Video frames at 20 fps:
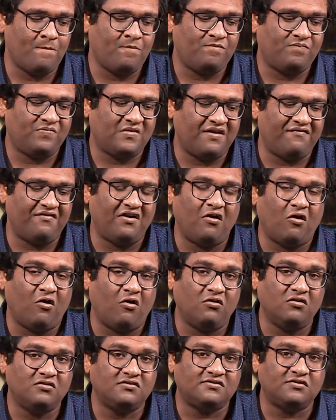They were
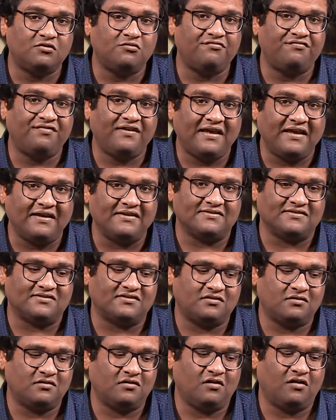also ways
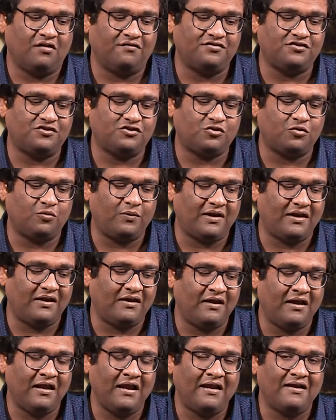of showing
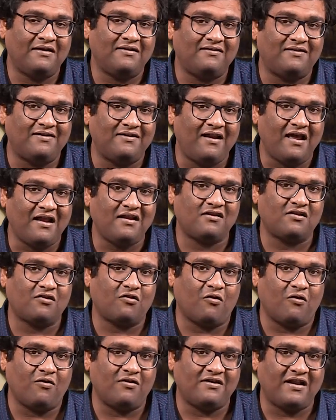direct
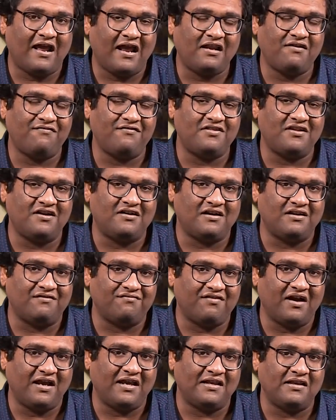contact with the
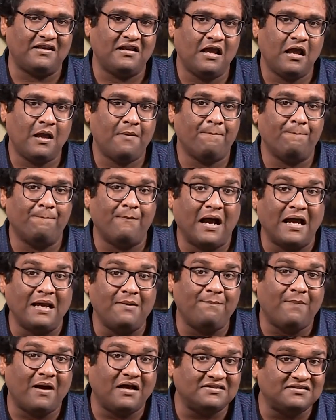divine
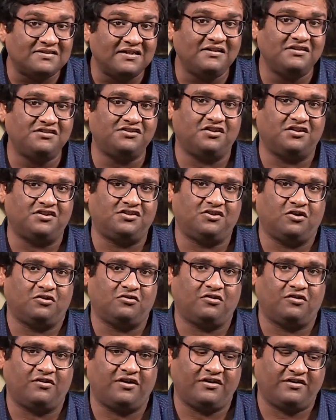bypassing church
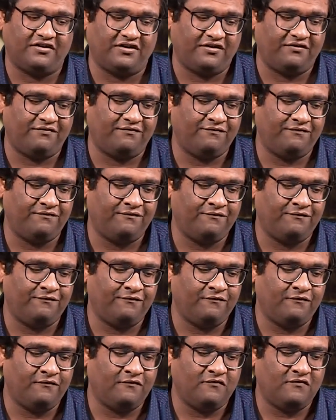authority.
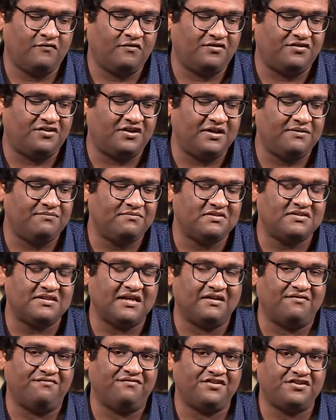Dreams
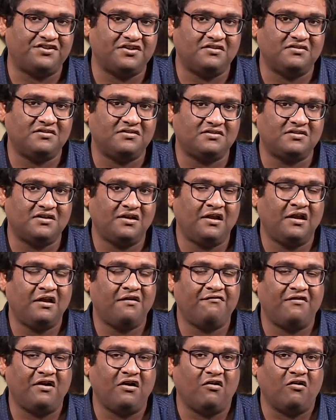and visions
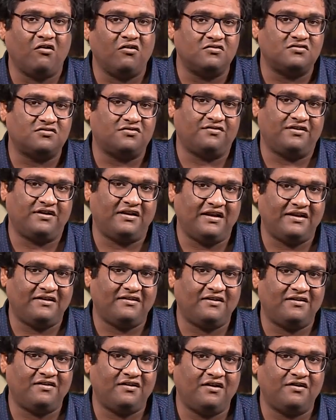were also
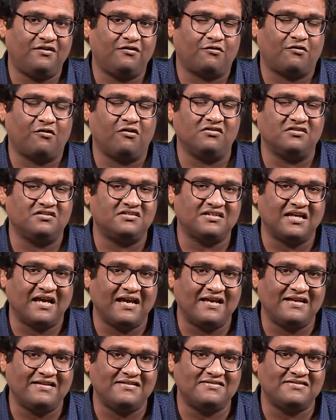related to
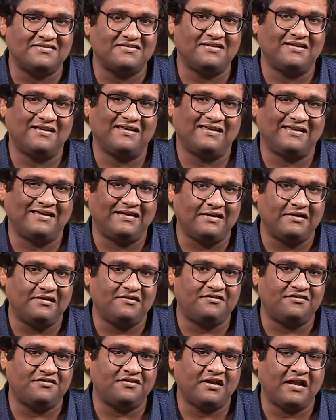conscience,
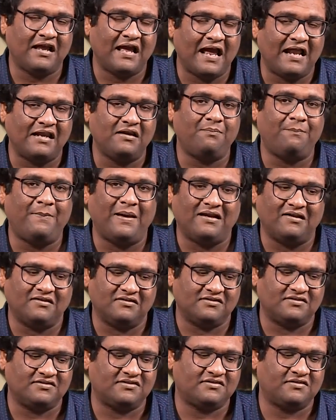guilt, and
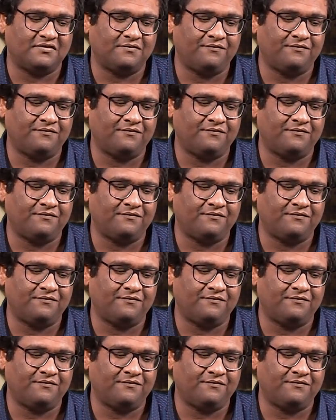penance.